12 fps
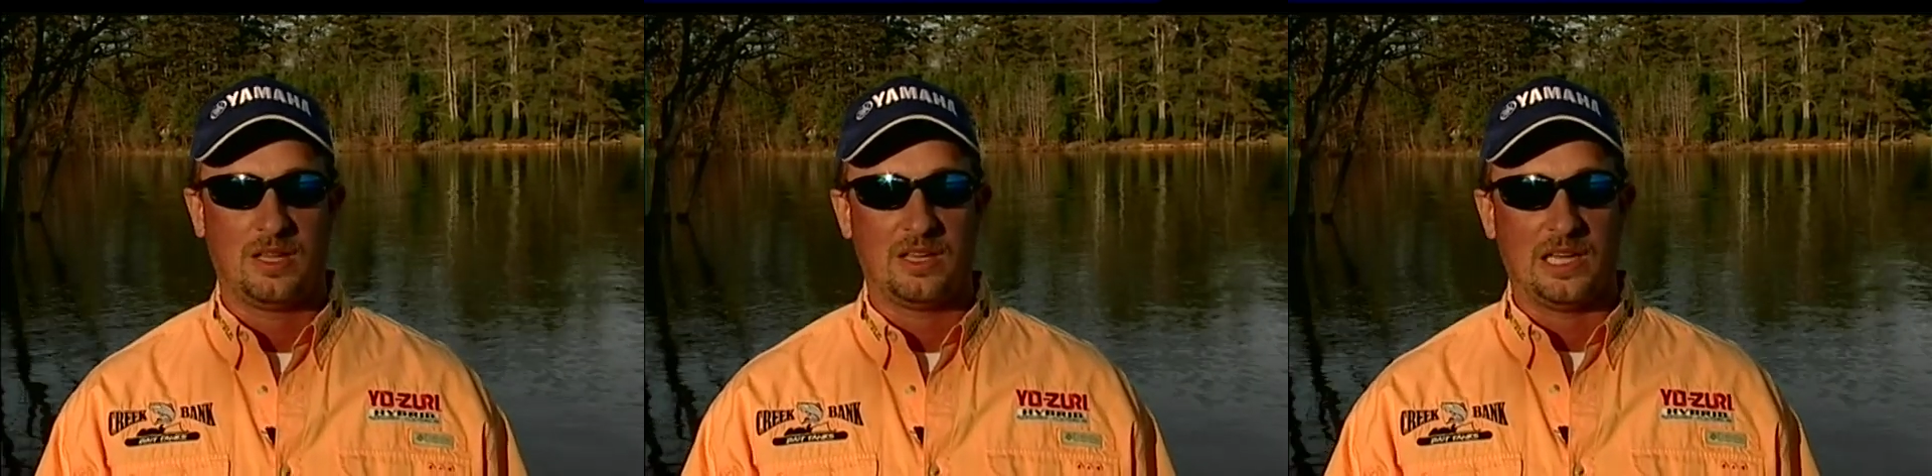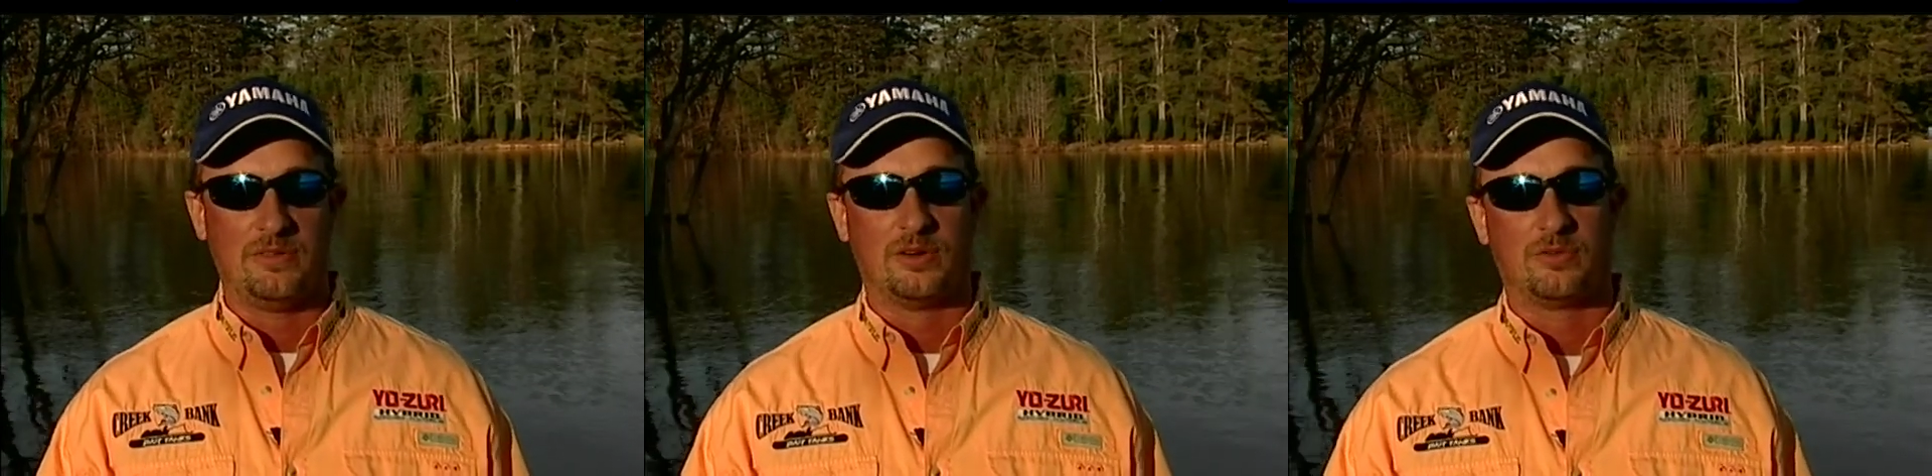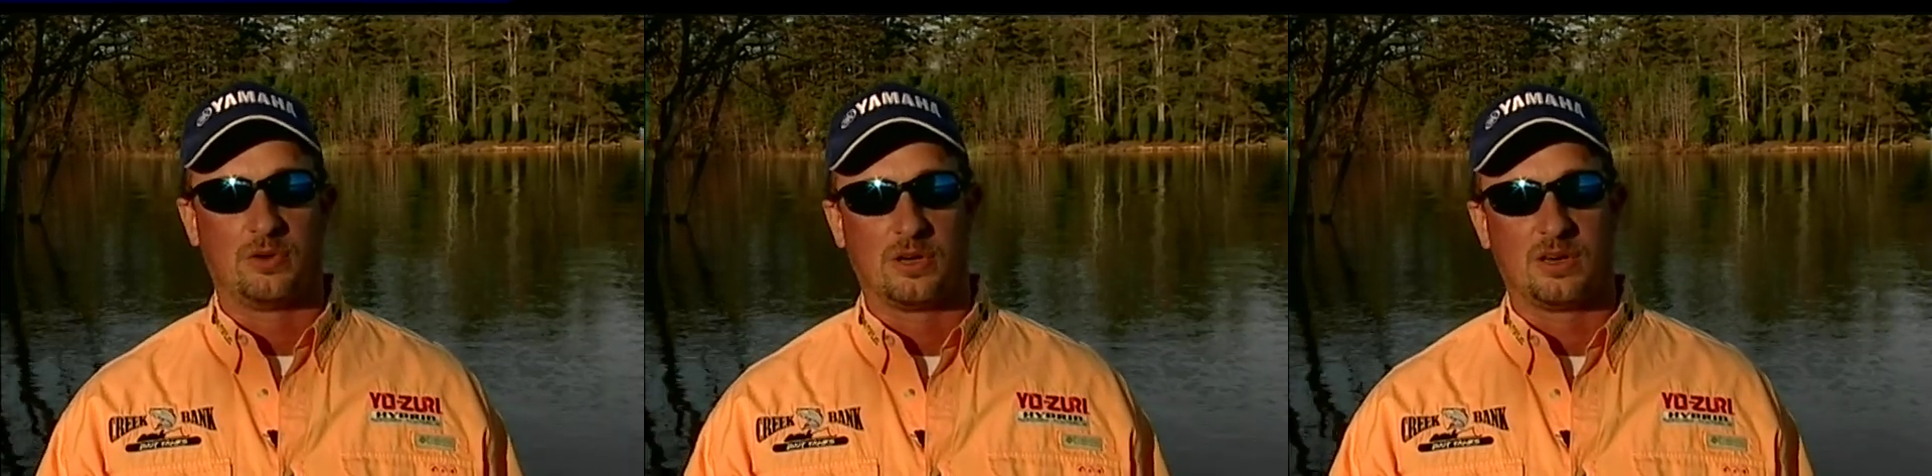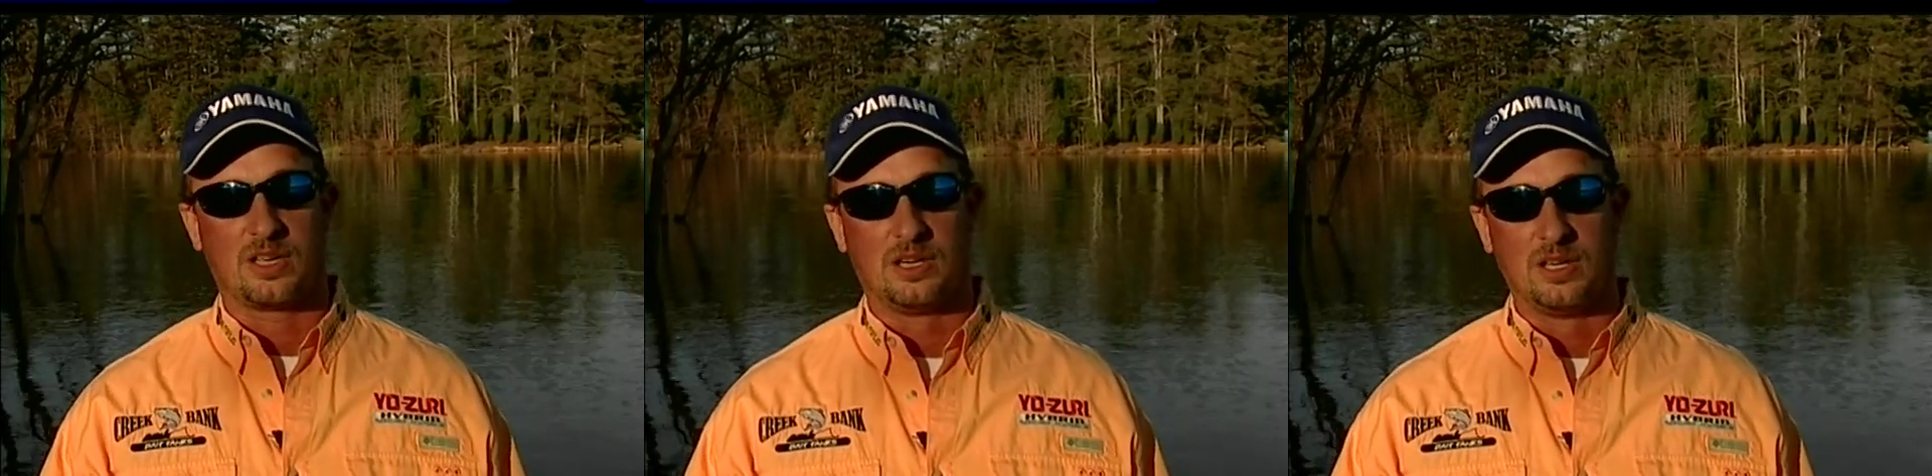even if we're gonna
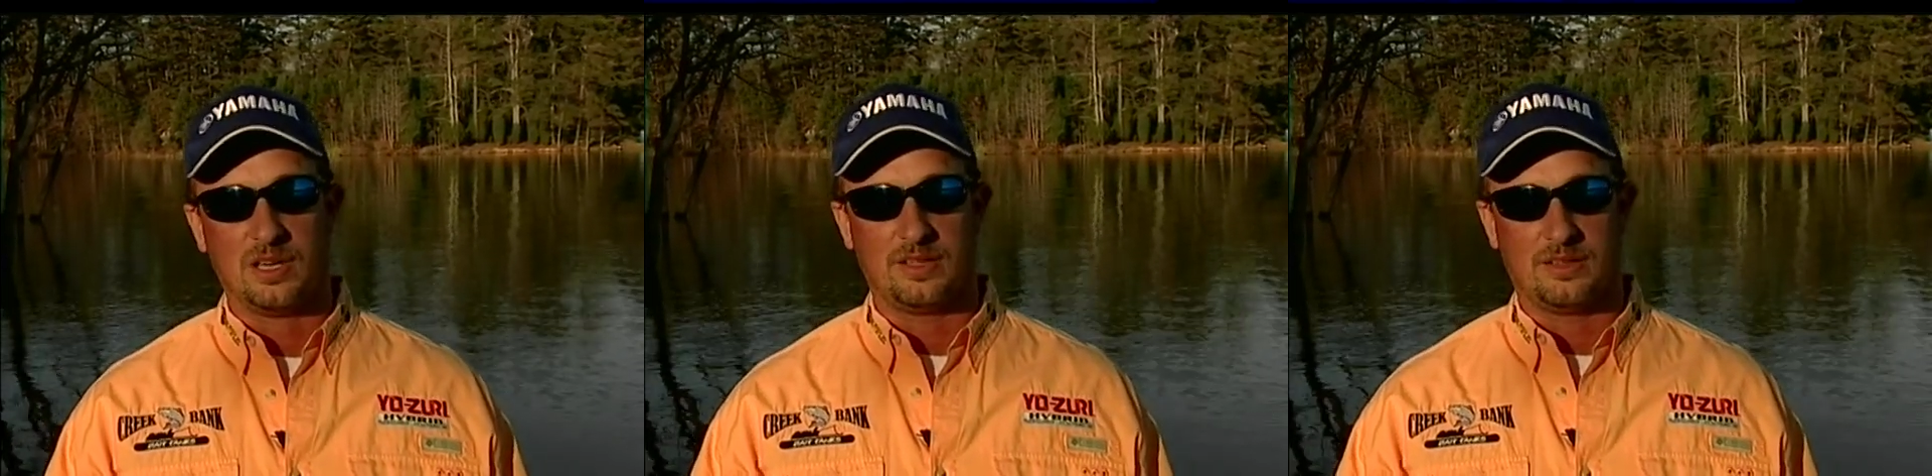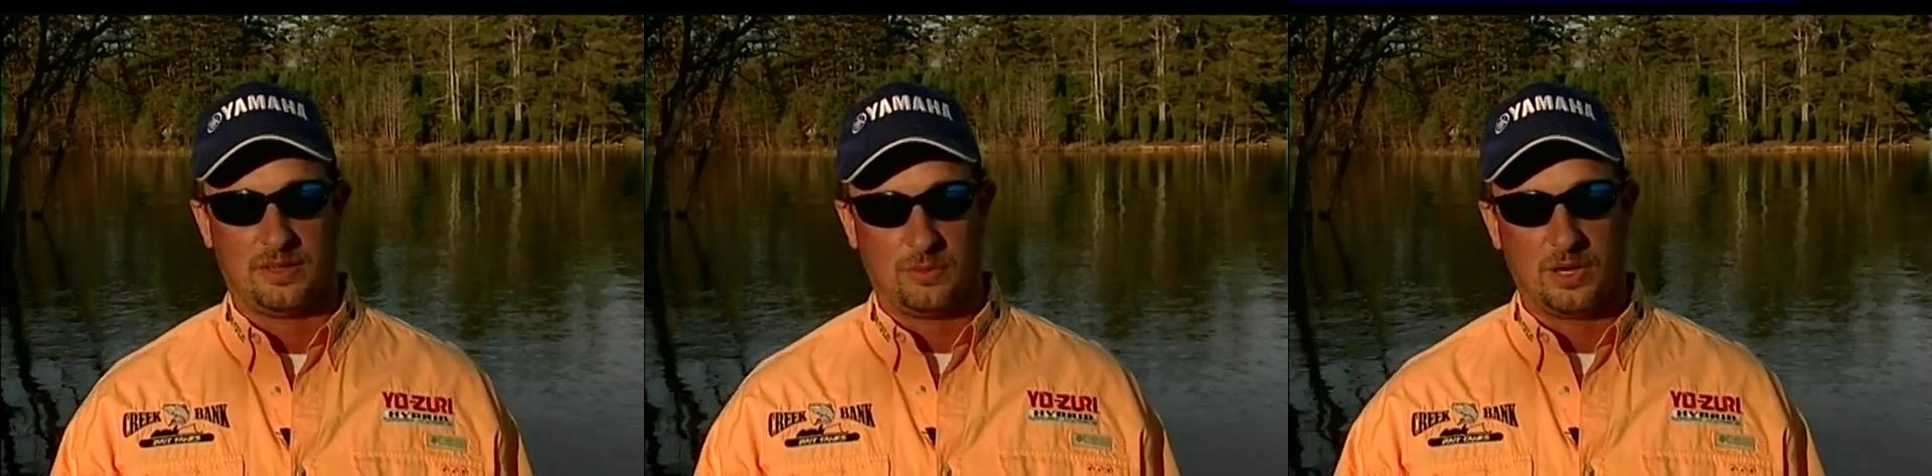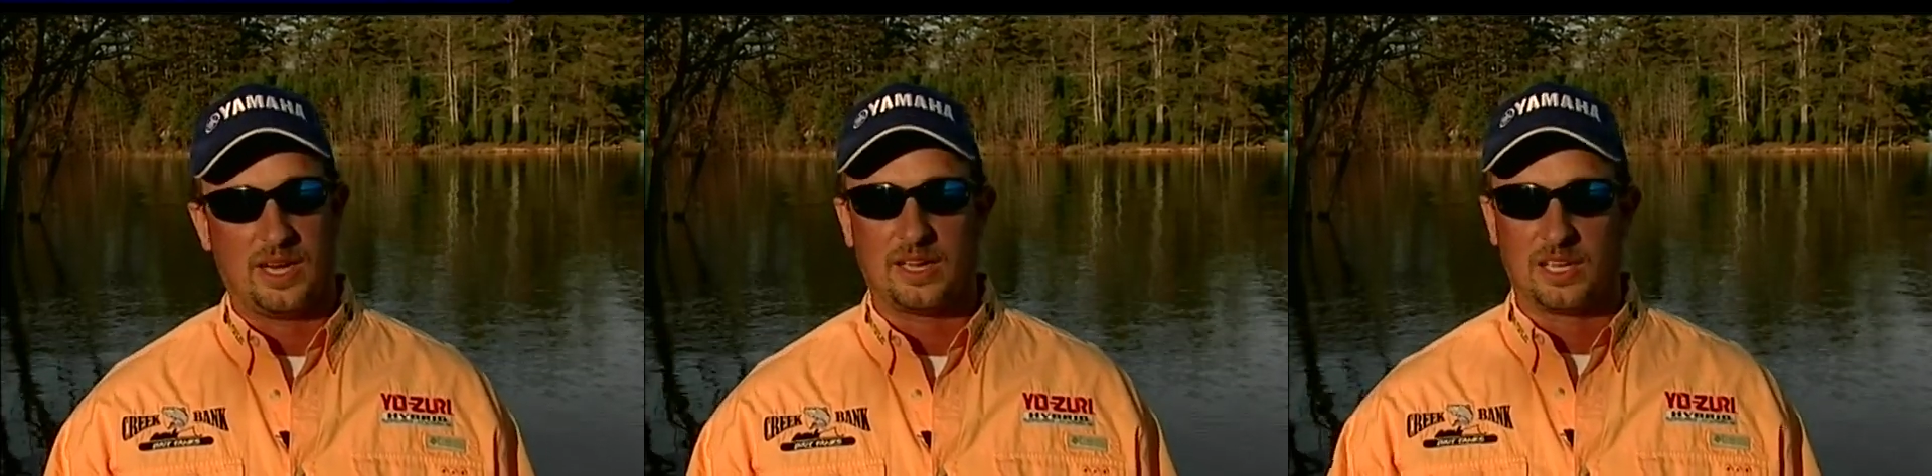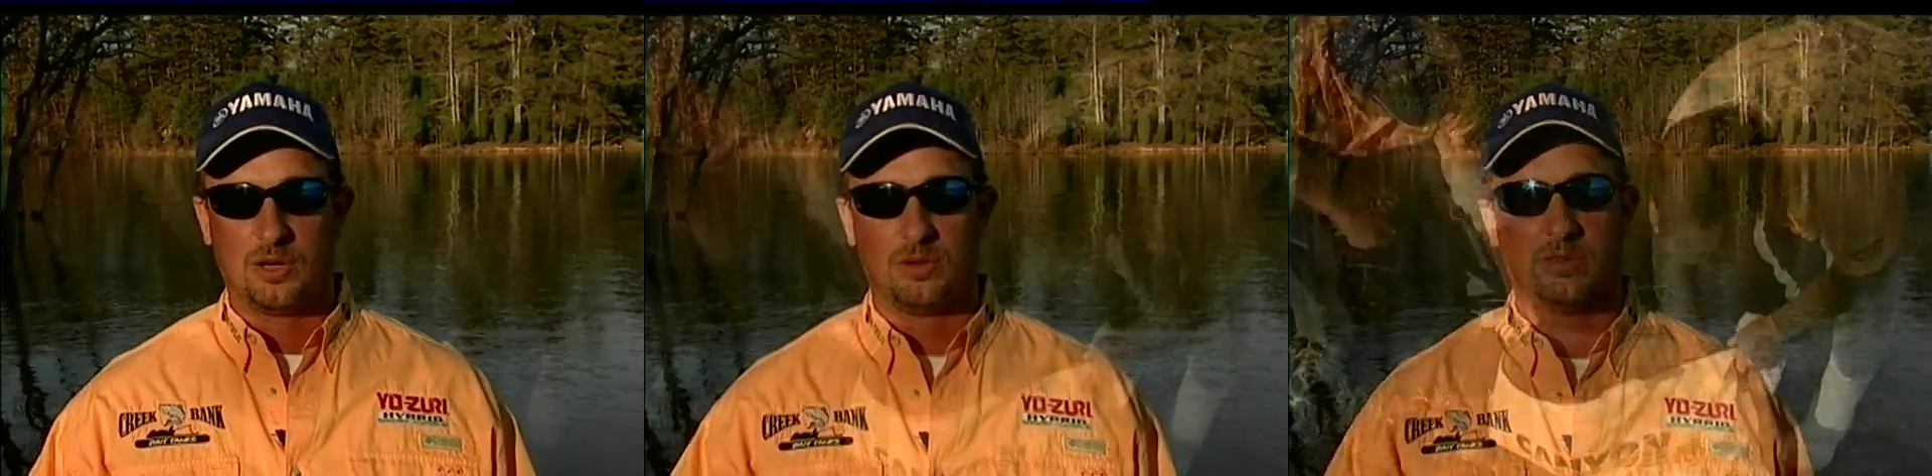cull it, and we let it
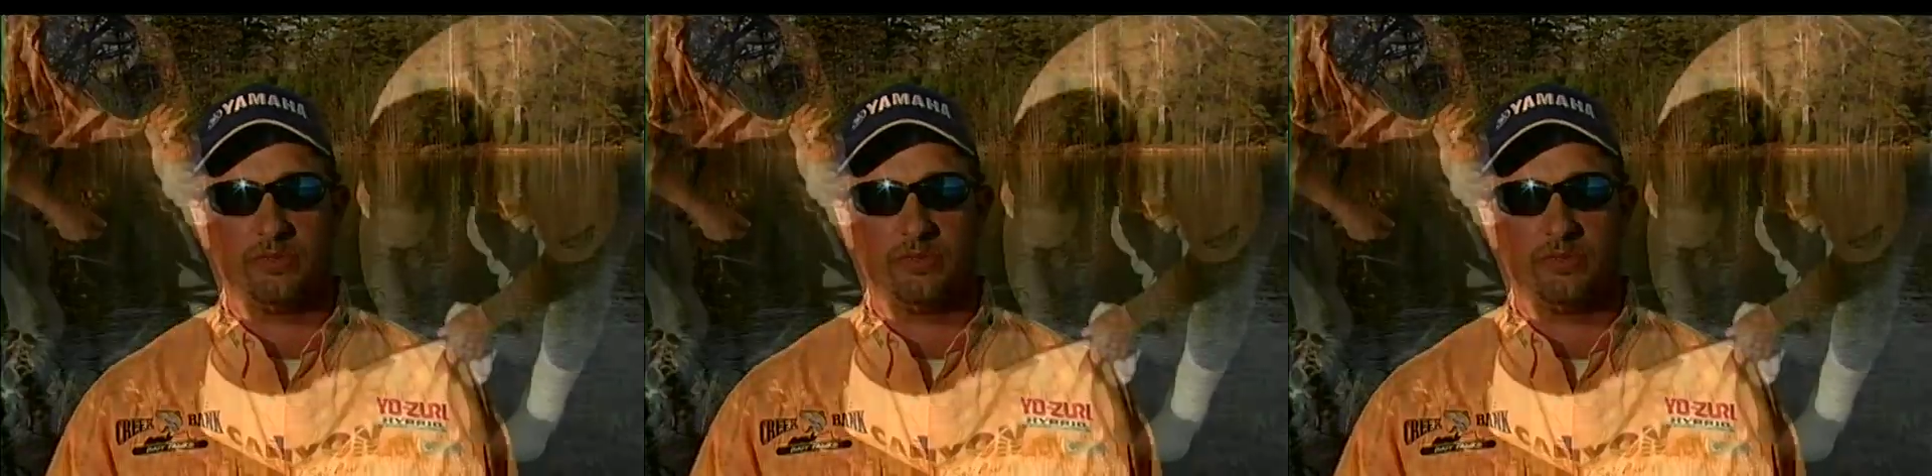go and the